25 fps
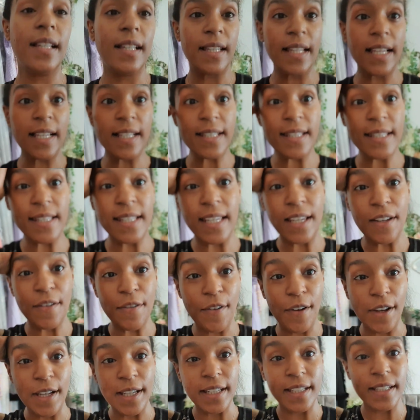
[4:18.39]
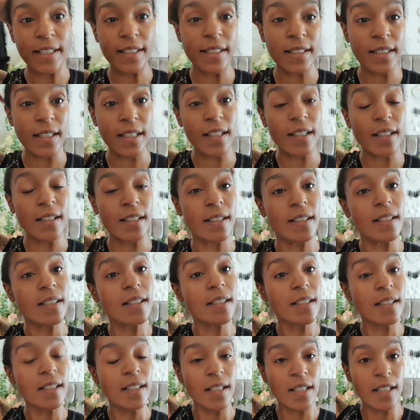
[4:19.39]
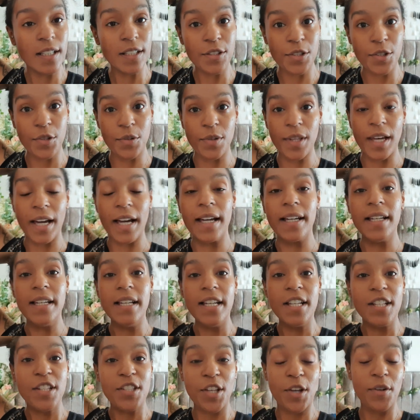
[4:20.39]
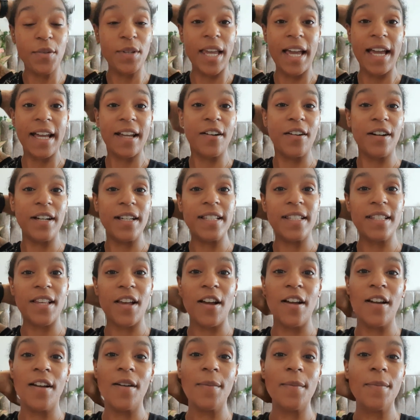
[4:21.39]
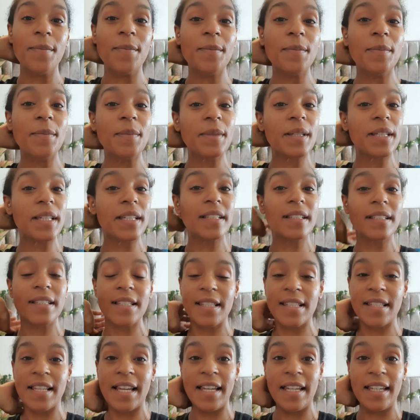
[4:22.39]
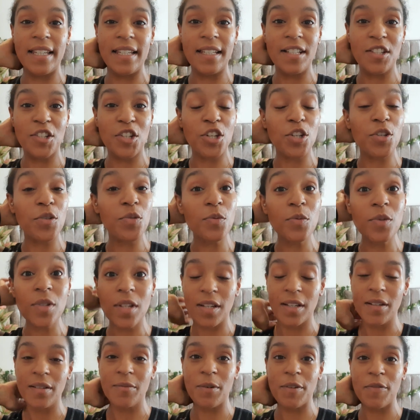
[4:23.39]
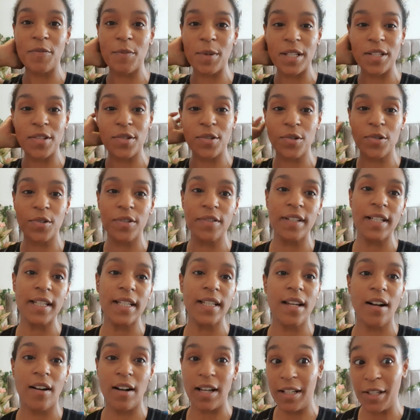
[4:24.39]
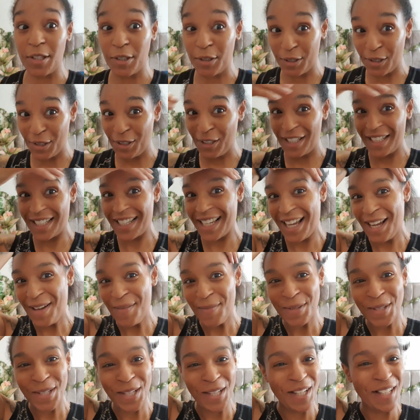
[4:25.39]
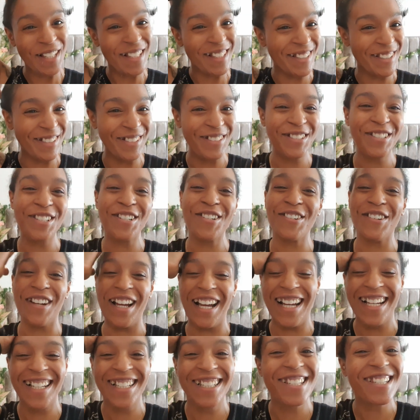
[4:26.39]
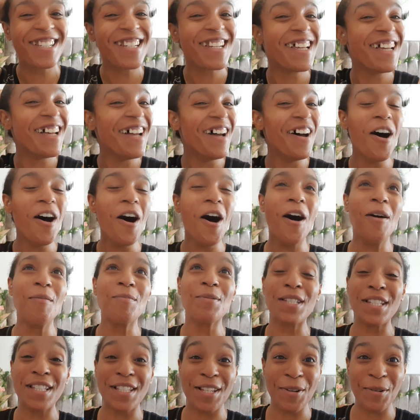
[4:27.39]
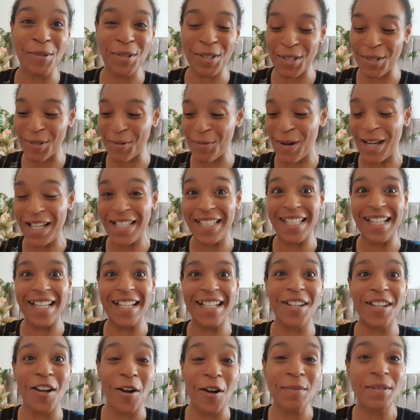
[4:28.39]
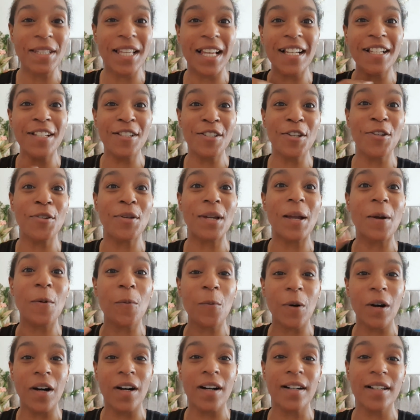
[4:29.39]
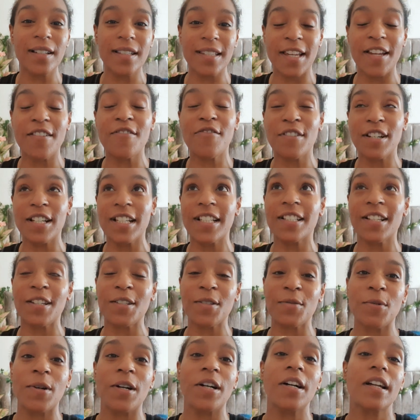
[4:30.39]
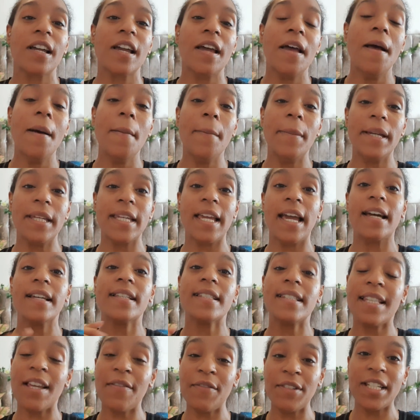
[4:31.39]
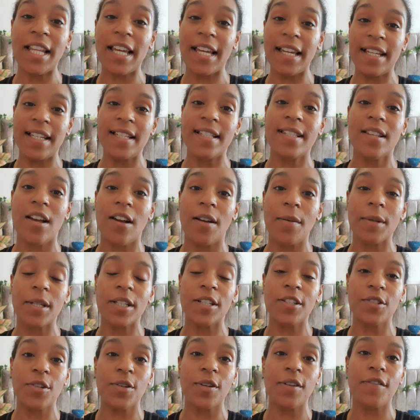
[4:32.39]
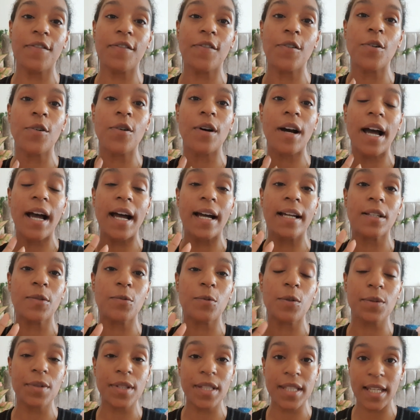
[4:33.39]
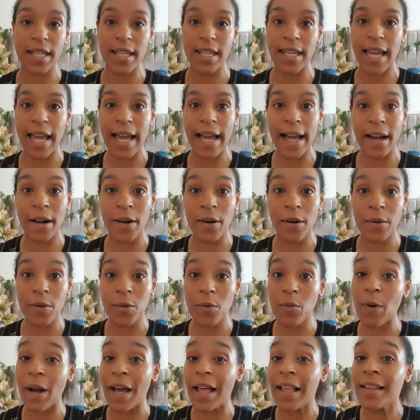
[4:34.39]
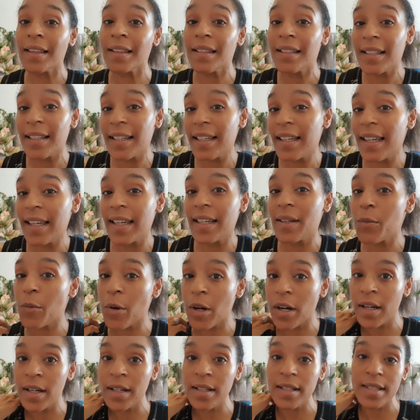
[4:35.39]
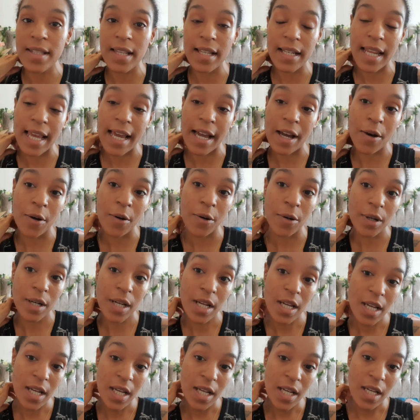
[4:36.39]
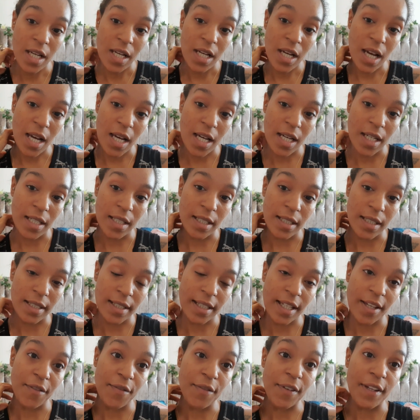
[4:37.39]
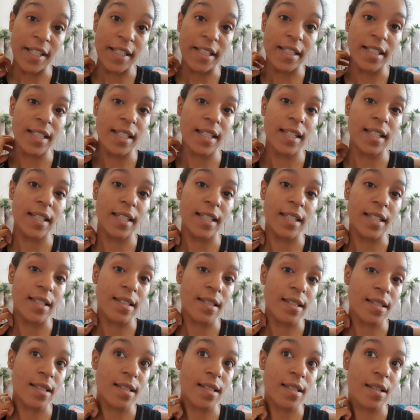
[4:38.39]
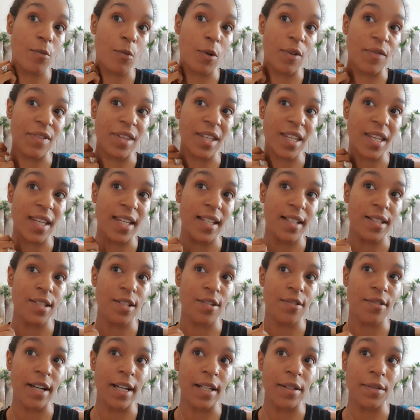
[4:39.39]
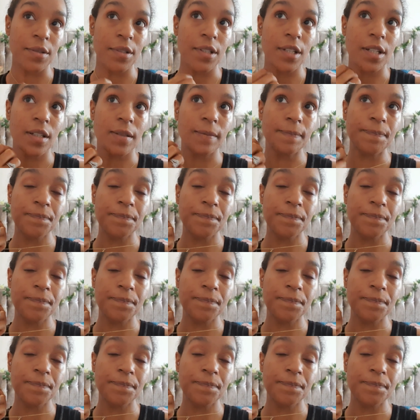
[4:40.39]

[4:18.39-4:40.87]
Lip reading: Let's see if I can do that. So yeah, guys, stay tuned with my story. I look like absolute trash. I'm still sweating. I'm telling you, it works. It really does work. But yeah, 7 days I'm gonna do it for, and we'll see how well it works and how convenient it is with the kids around.